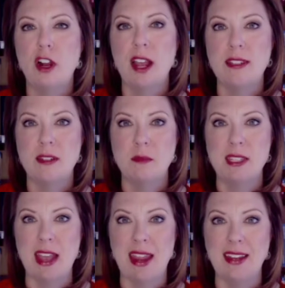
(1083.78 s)
for a custom
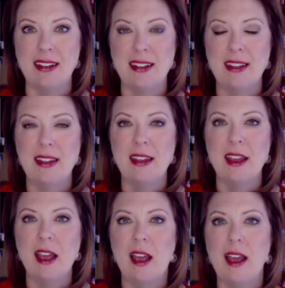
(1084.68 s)
site.
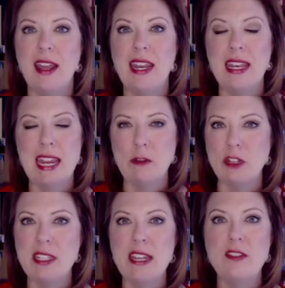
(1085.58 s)
It
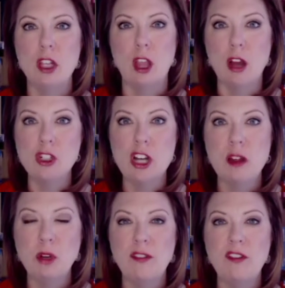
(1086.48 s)
receives a large
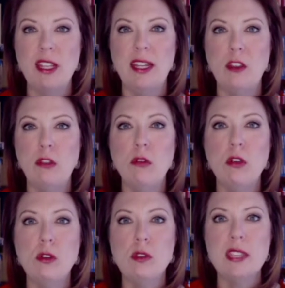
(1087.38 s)
number of
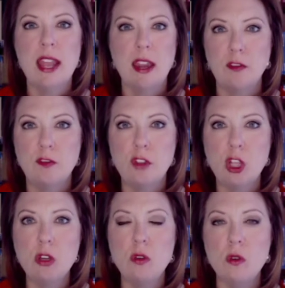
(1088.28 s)
click-throughs and
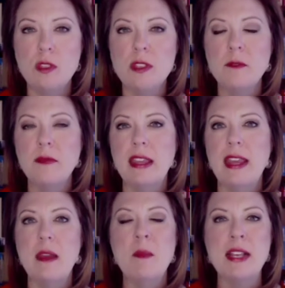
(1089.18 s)
views,
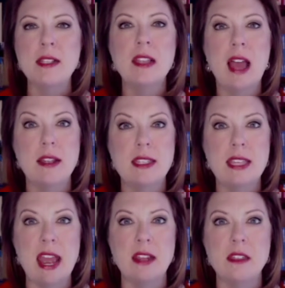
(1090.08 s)
and it makes a lot of
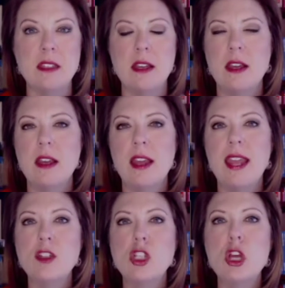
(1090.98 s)
sense.
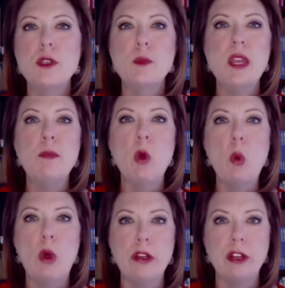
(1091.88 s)
It shows
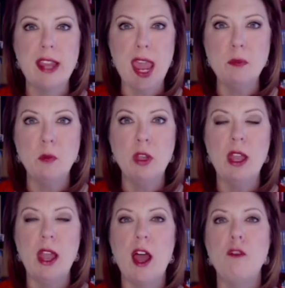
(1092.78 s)
people what you're
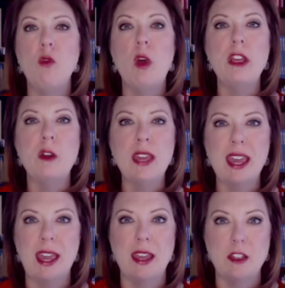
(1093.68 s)
capable of, what you
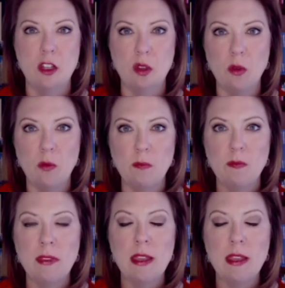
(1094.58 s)
can do.